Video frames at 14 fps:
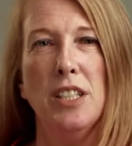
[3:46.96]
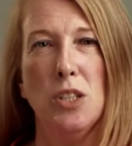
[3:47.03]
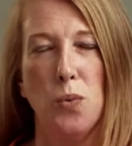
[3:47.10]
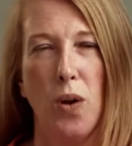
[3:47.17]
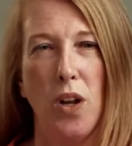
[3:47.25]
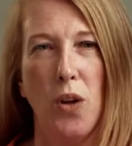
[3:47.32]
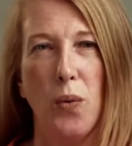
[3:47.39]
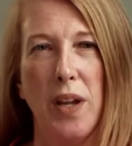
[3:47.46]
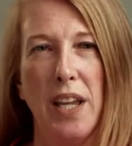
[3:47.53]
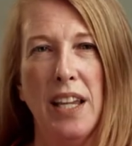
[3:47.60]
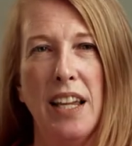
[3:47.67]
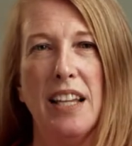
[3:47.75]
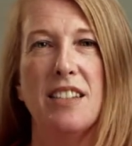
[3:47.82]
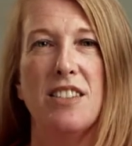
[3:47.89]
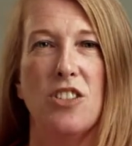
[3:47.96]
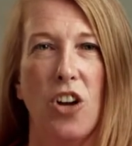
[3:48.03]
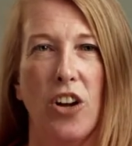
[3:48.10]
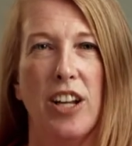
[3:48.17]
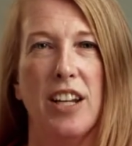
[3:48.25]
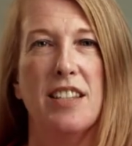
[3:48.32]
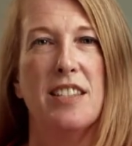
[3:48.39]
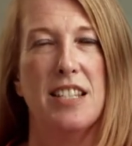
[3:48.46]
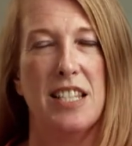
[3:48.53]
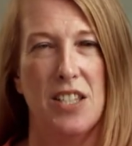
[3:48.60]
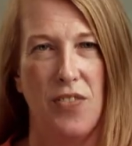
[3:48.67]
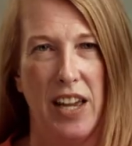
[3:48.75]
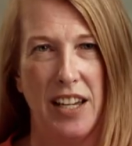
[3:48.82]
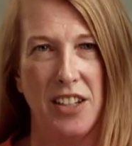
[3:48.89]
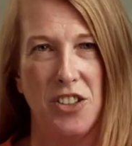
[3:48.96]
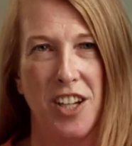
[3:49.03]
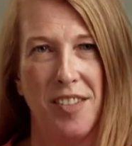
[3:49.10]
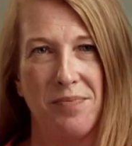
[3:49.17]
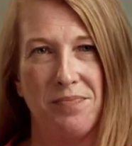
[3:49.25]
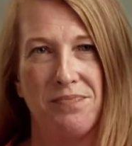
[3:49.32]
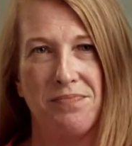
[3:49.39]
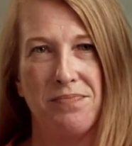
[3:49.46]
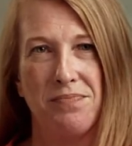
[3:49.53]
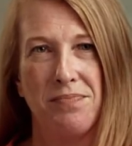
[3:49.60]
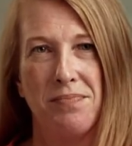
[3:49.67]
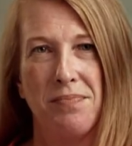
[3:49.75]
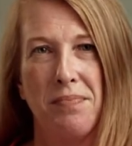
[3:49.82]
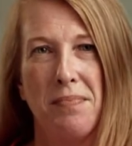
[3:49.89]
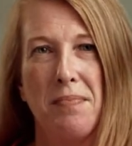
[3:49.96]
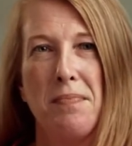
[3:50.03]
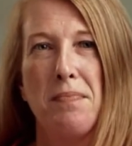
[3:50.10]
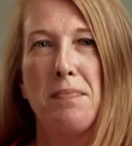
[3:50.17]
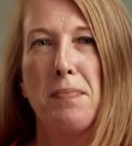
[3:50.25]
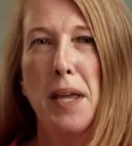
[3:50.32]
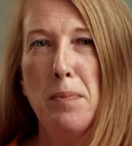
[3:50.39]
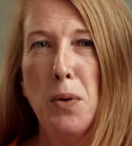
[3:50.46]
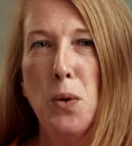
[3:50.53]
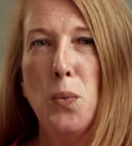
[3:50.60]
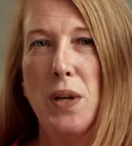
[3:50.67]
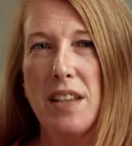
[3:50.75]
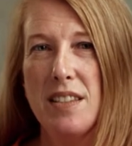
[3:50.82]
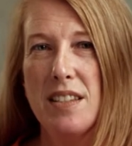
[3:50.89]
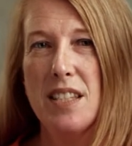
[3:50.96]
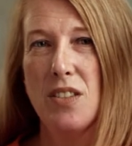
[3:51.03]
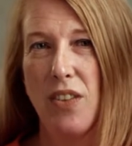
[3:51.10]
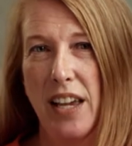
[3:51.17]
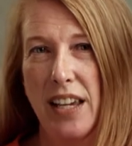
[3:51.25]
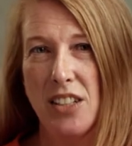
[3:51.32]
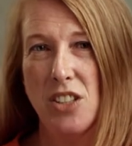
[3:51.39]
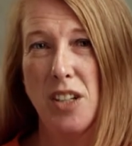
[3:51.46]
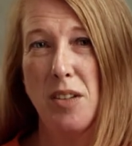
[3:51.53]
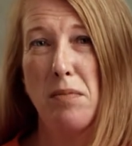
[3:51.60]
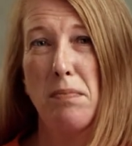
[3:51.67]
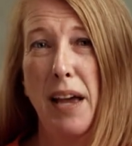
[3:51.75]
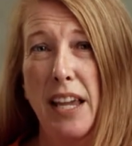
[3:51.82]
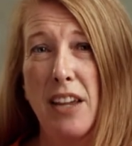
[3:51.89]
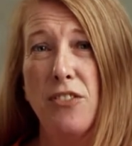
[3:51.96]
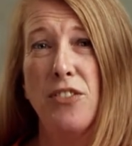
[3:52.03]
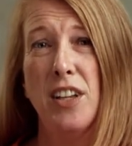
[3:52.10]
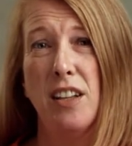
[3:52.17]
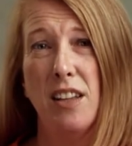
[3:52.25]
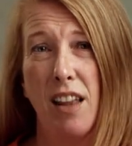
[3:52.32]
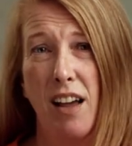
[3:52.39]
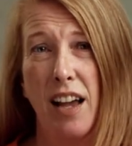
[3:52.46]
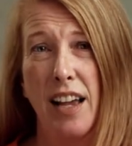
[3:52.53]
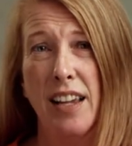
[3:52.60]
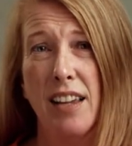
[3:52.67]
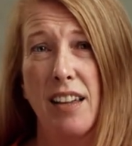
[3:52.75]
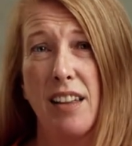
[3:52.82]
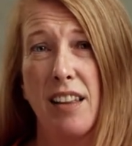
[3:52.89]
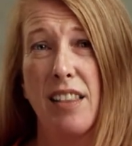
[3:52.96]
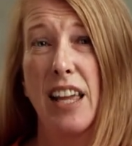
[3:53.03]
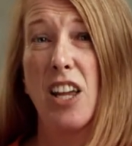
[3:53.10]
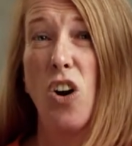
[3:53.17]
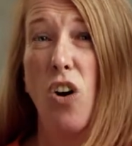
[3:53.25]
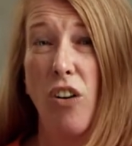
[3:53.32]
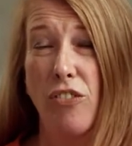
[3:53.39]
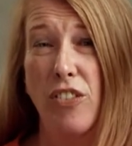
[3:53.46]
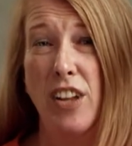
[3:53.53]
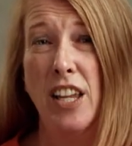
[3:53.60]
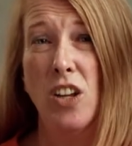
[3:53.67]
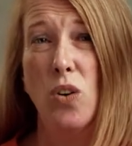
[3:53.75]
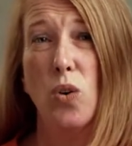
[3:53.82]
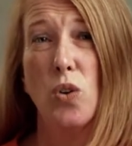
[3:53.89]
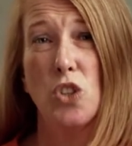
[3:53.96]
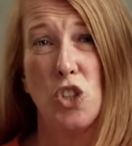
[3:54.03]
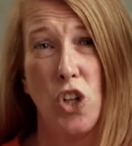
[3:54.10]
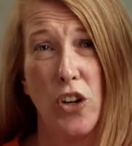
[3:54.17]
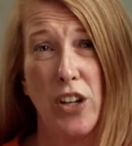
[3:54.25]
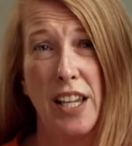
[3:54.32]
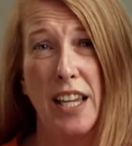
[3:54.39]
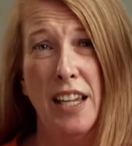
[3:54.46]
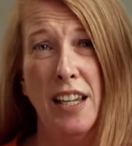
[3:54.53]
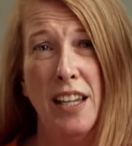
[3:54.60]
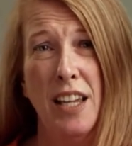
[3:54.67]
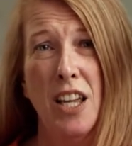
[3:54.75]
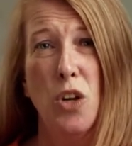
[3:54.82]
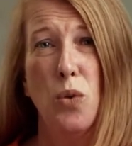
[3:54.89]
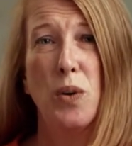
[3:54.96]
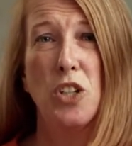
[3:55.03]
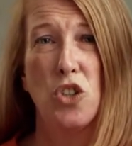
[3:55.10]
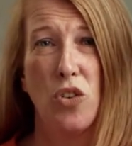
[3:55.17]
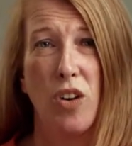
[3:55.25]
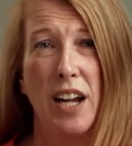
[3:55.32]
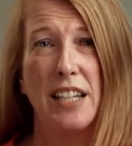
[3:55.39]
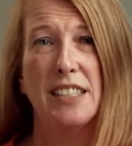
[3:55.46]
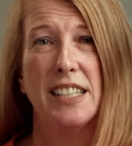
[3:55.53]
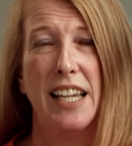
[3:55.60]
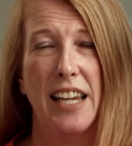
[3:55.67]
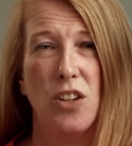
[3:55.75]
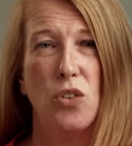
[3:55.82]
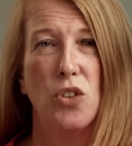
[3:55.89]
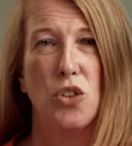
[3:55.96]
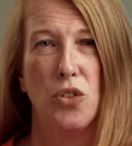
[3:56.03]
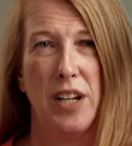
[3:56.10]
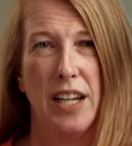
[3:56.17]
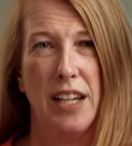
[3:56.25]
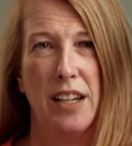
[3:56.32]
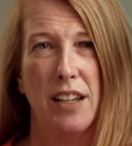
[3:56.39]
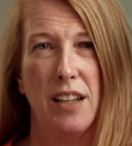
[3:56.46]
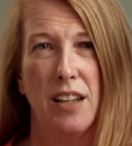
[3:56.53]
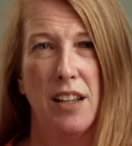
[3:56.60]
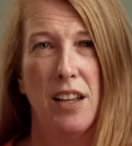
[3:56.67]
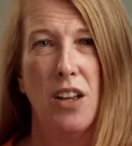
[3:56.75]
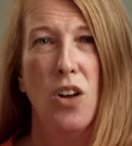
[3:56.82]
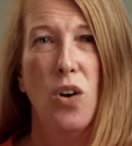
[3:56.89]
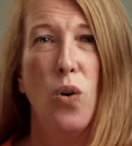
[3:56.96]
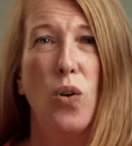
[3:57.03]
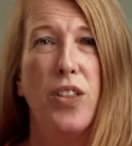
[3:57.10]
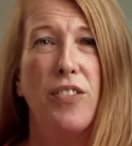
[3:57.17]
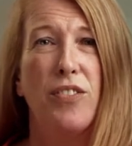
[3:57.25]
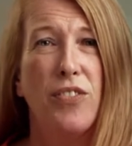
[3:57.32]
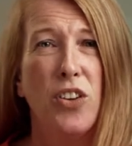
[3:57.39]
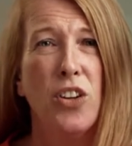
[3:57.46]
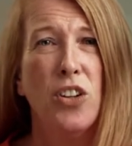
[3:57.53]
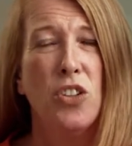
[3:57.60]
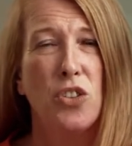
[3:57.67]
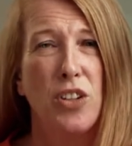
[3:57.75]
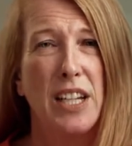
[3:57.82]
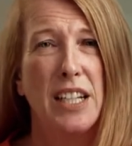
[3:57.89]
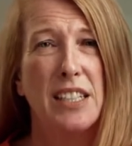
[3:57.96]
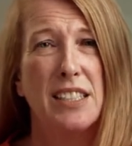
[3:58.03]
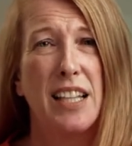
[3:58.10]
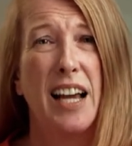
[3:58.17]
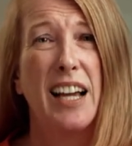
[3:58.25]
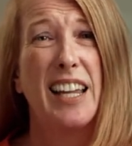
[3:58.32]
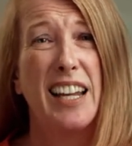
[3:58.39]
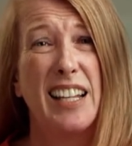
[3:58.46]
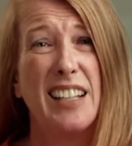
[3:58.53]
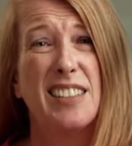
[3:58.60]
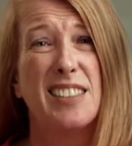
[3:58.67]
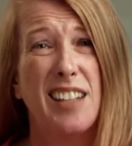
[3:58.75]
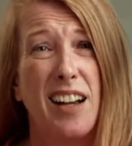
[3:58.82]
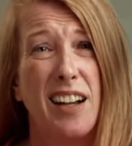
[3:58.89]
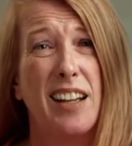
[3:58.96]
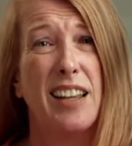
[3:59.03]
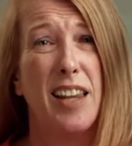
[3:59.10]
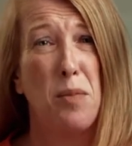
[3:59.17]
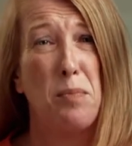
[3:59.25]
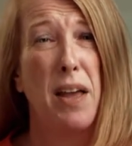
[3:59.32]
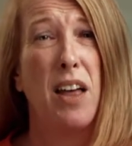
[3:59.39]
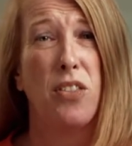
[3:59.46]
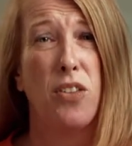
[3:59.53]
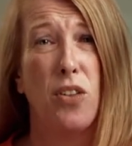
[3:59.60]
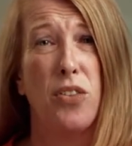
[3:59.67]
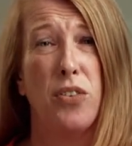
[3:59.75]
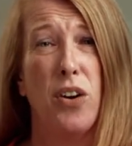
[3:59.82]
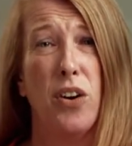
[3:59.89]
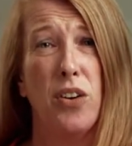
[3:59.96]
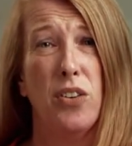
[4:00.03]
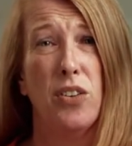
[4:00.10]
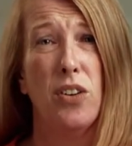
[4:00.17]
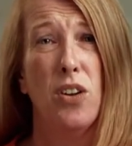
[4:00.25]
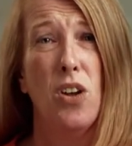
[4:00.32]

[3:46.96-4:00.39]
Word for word: swallowing is known as dysphagia People with dysphagia may feel like they're coughing or choking when trying to eat or drink, or that food and drinks are getting stuck in their mouth or throat,